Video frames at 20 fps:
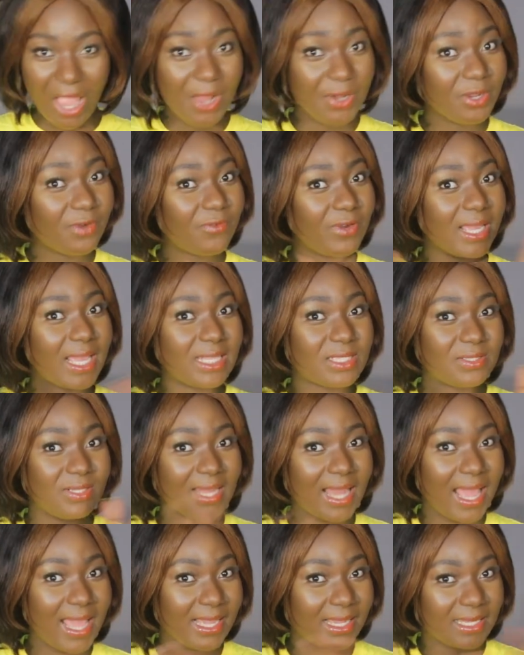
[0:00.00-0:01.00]
don't forget to
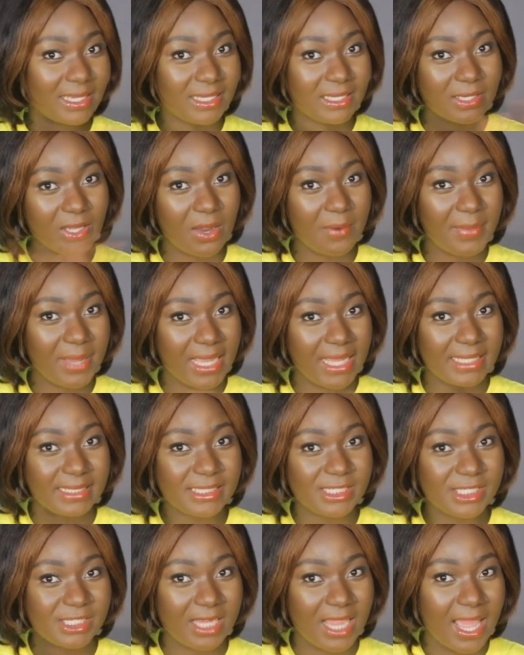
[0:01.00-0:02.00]
like,
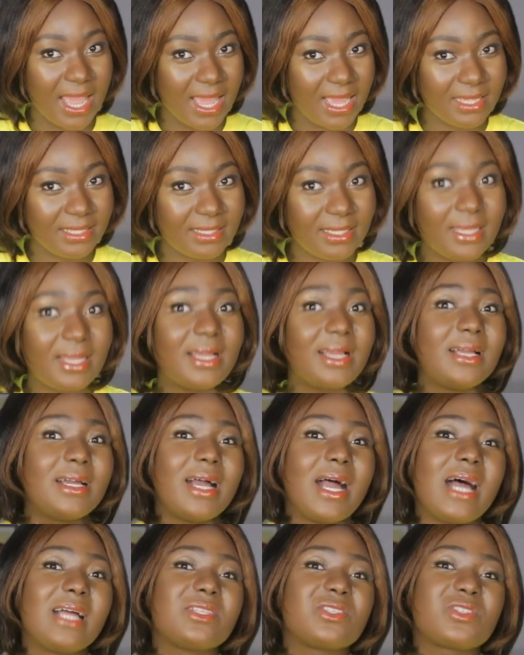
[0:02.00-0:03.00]
comment, share,
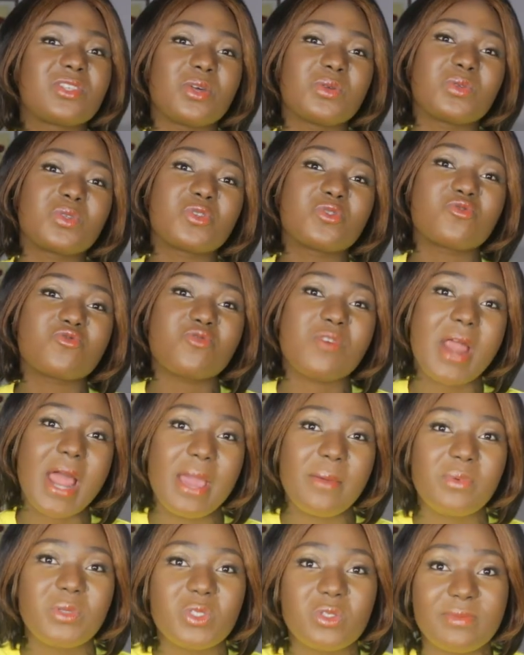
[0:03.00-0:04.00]
and
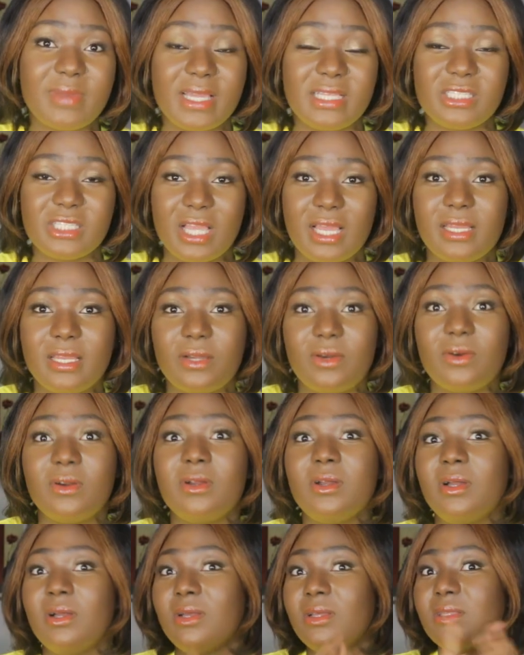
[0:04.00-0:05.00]
subscribe to my channel.
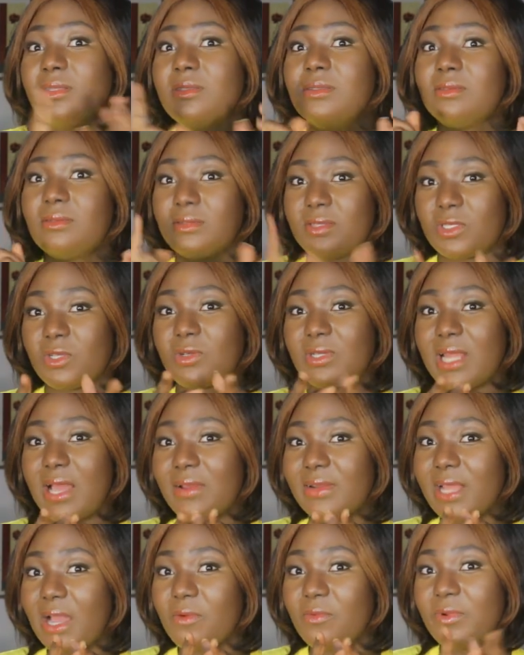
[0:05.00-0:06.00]
So
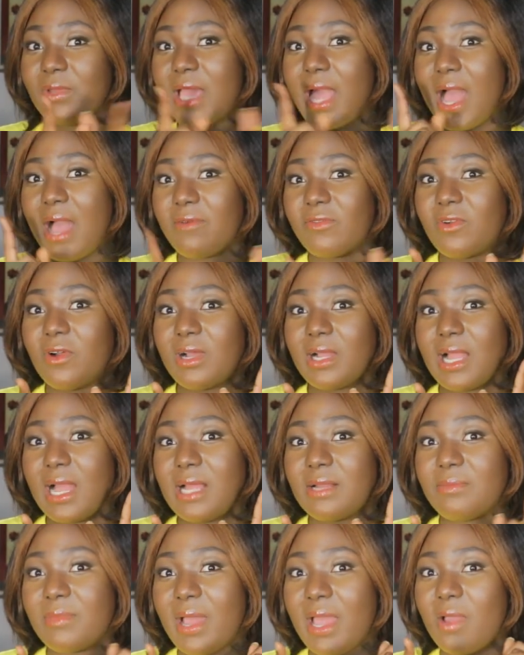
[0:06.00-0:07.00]
now that we have
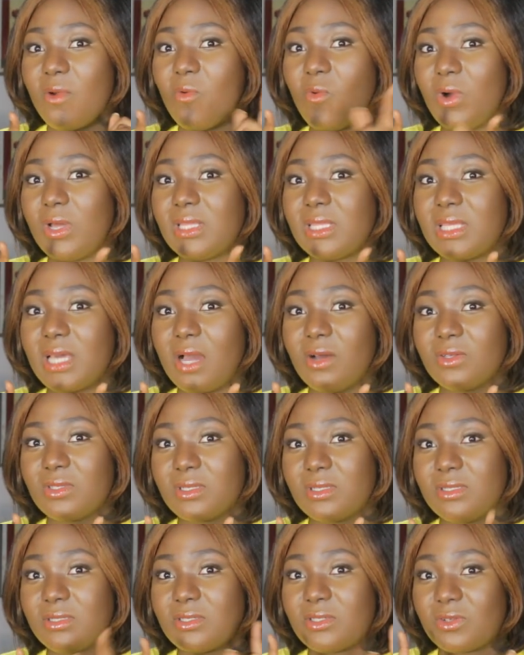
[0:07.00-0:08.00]
conquered my
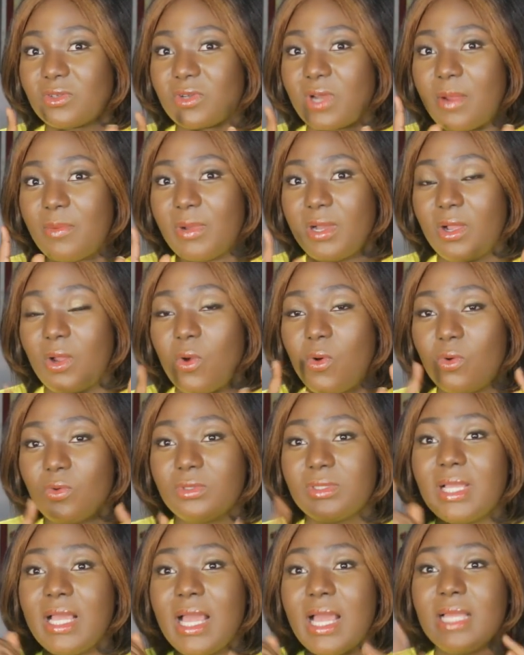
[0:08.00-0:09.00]
1000 subscriber
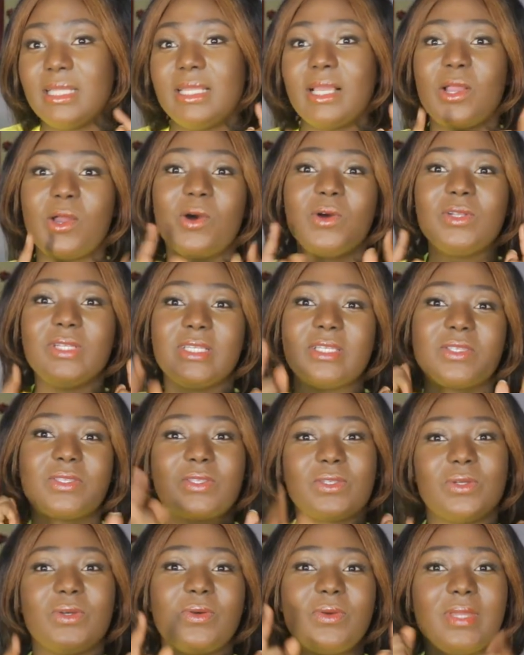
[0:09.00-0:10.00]
goal, the goal
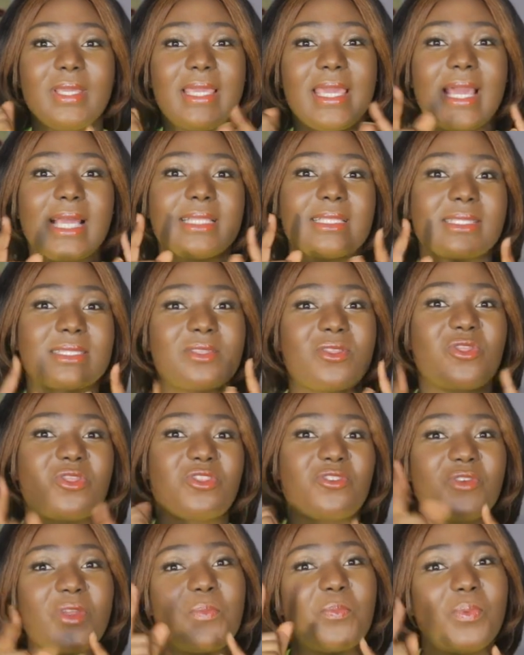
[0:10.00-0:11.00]
is to get
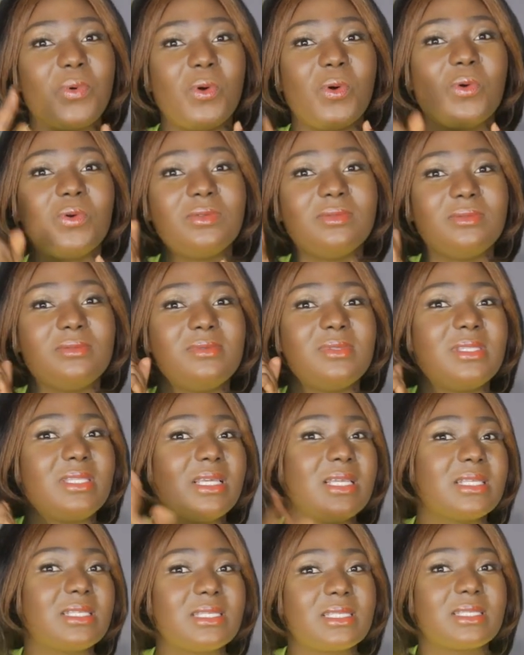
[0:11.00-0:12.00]
triple
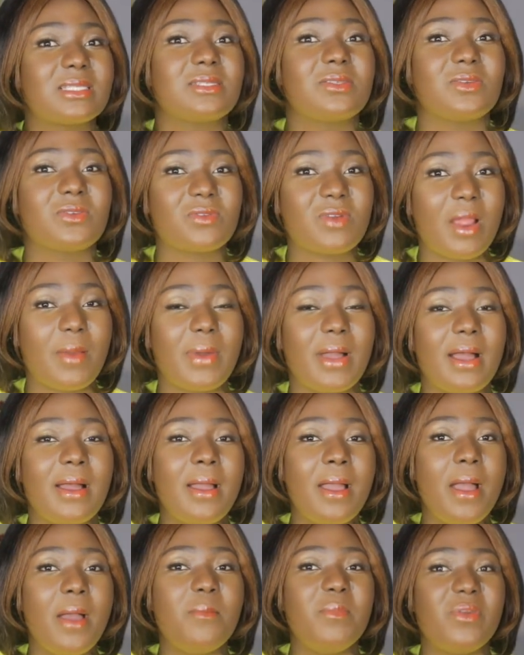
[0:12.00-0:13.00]
this
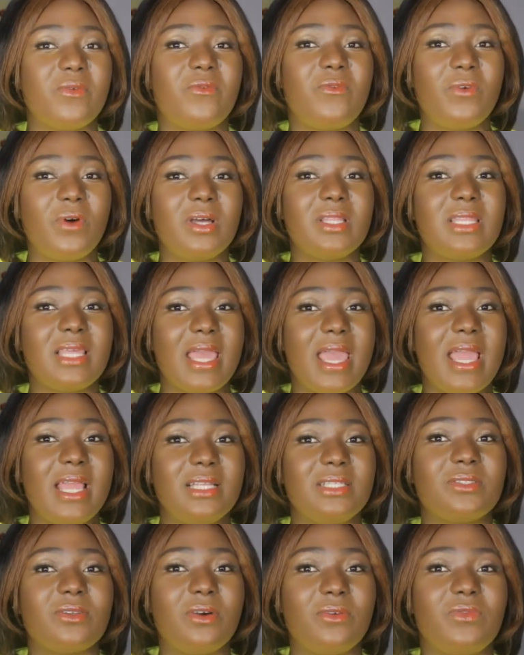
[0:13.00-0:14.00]
subscriber before the
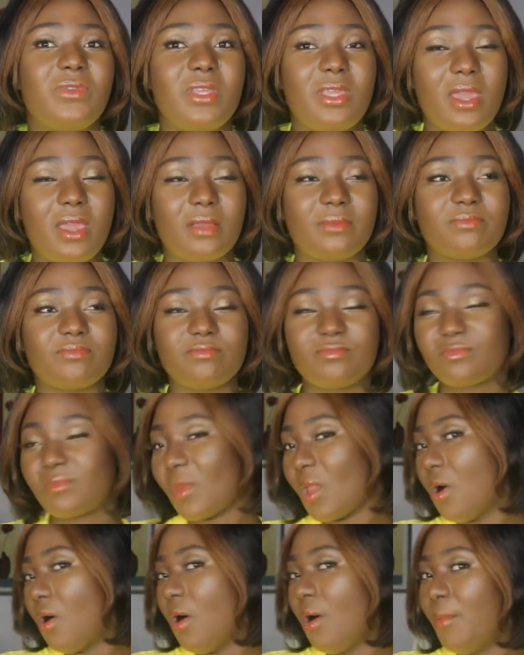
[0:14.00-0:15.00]
end of the year
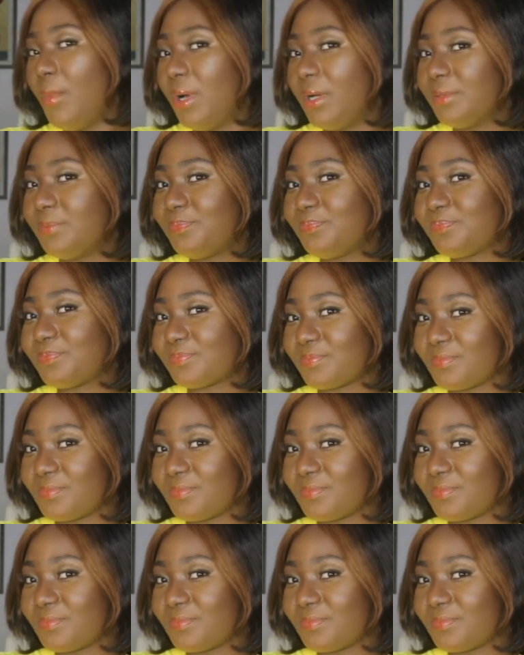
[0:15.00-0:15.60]
or more.